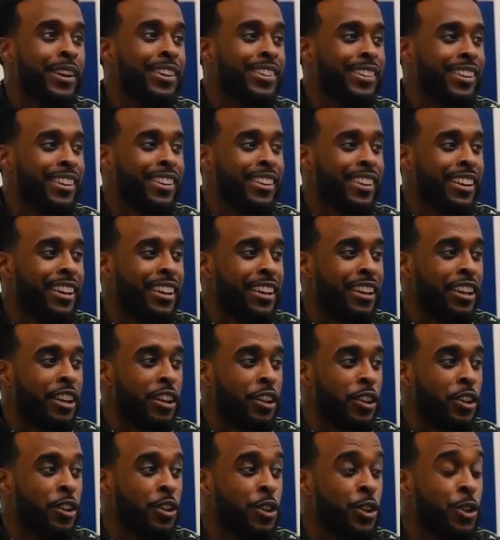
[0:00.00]
But here's the
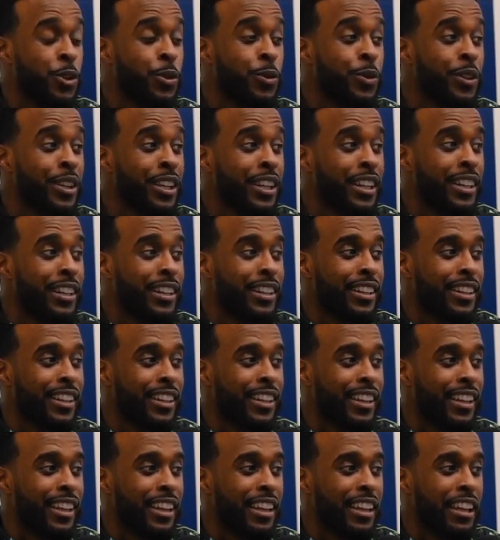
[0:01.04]
thing:
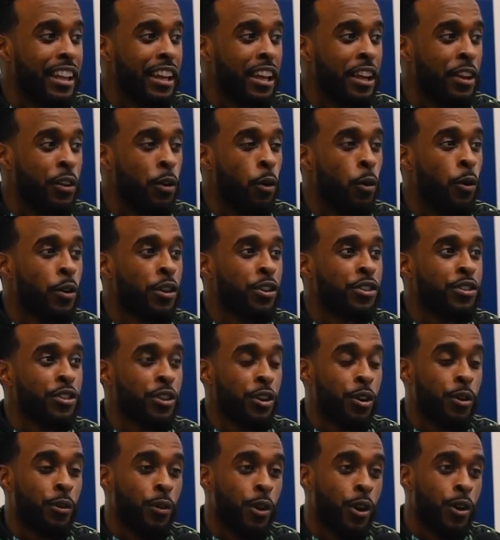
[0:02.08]
in order
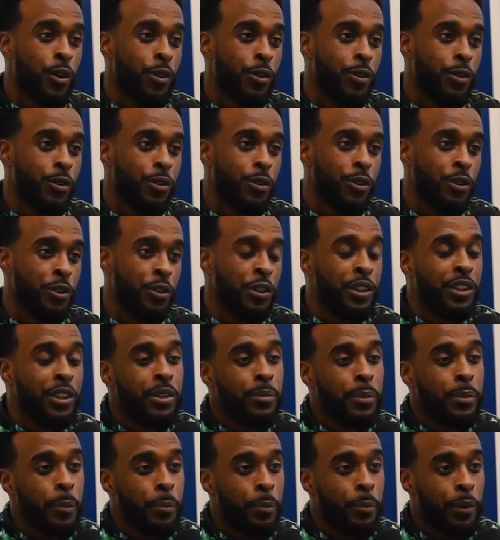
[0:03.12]
to grow, you
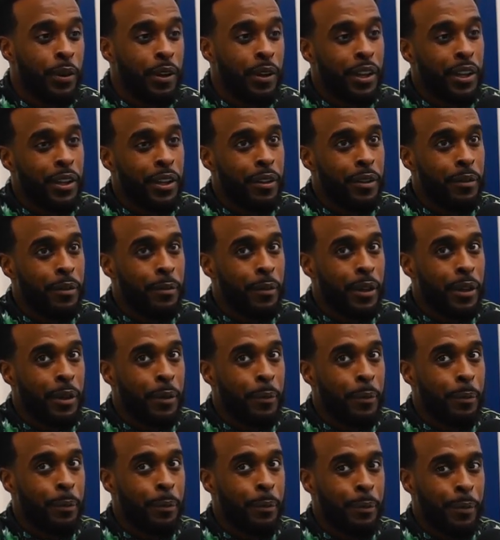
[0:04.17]
need to be put
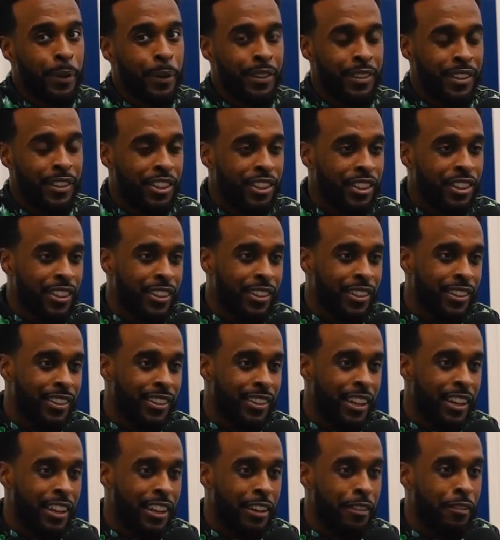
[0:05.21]
in
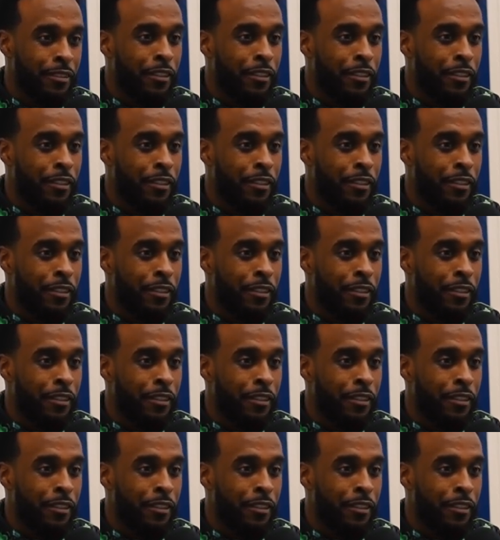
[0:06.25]
positions and